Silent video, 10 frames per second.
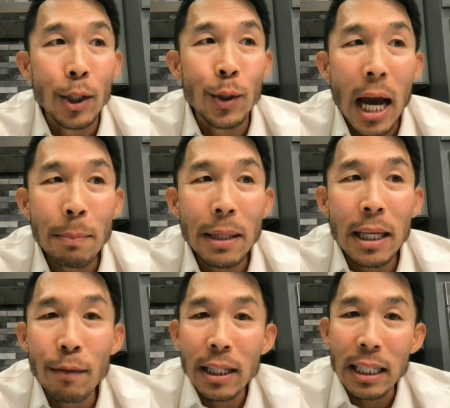You had me
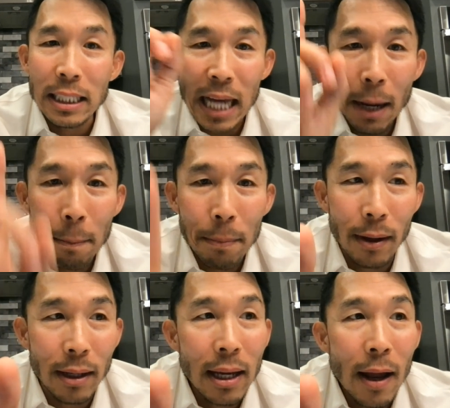give her the exact
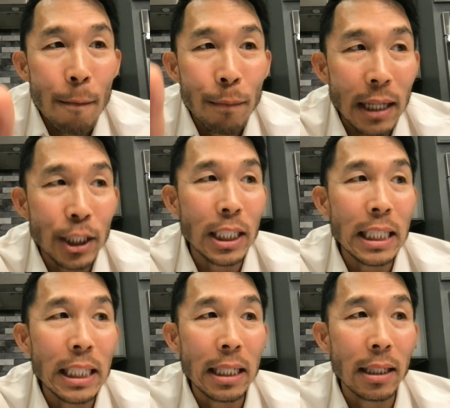book that
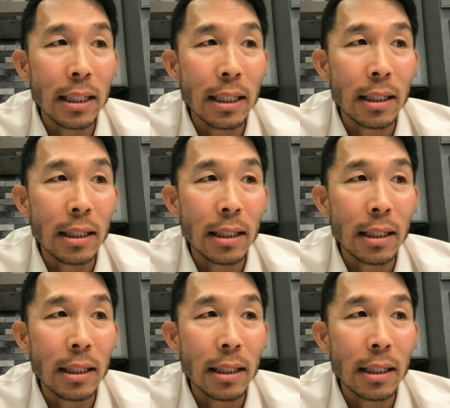she needed.